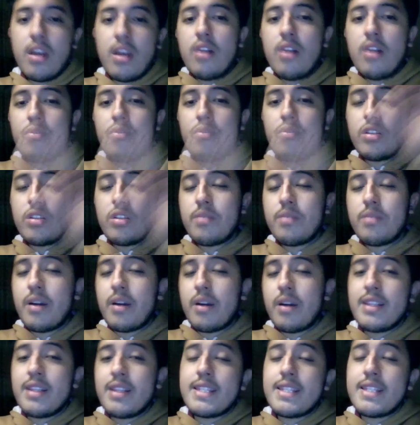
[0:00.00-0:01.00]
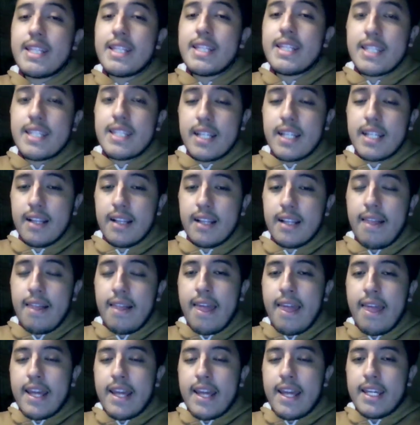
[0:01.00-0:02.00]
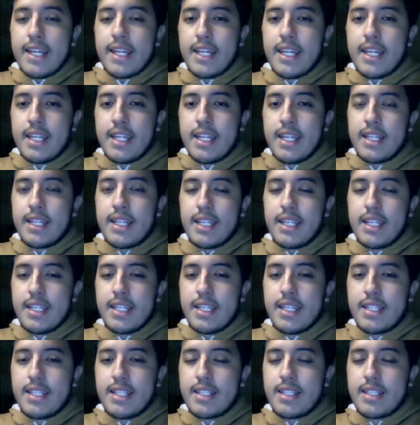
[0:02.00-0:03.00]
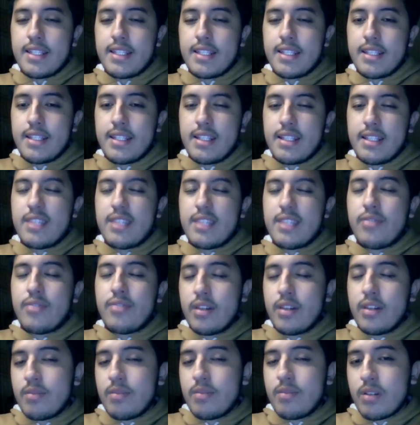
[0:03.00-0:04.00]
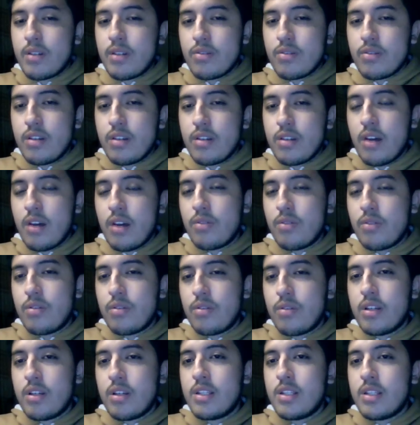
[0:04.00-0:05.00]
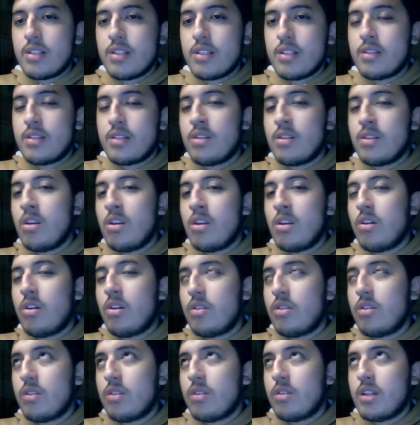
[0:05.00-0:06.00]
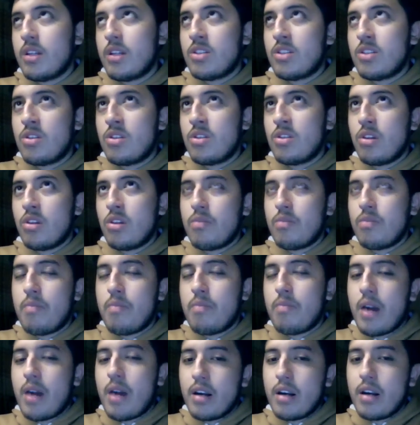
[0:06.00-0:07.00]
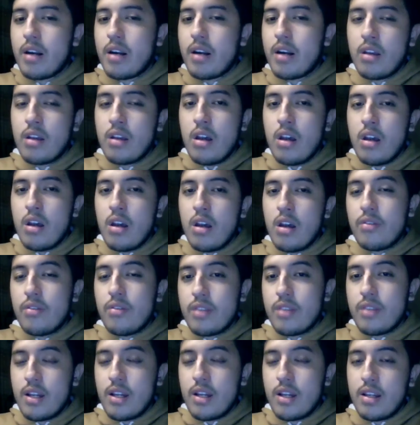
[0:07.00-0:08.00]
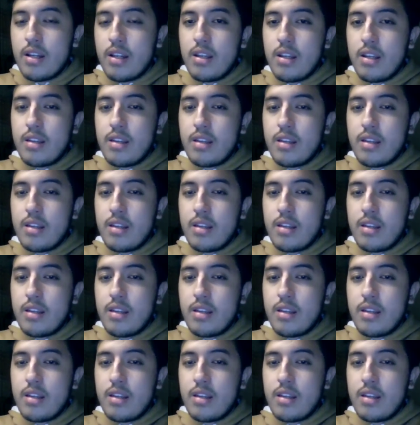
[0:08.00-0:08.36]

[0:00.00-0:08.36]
For the parenthetical, it is different because the author is not, it's not part of the idea.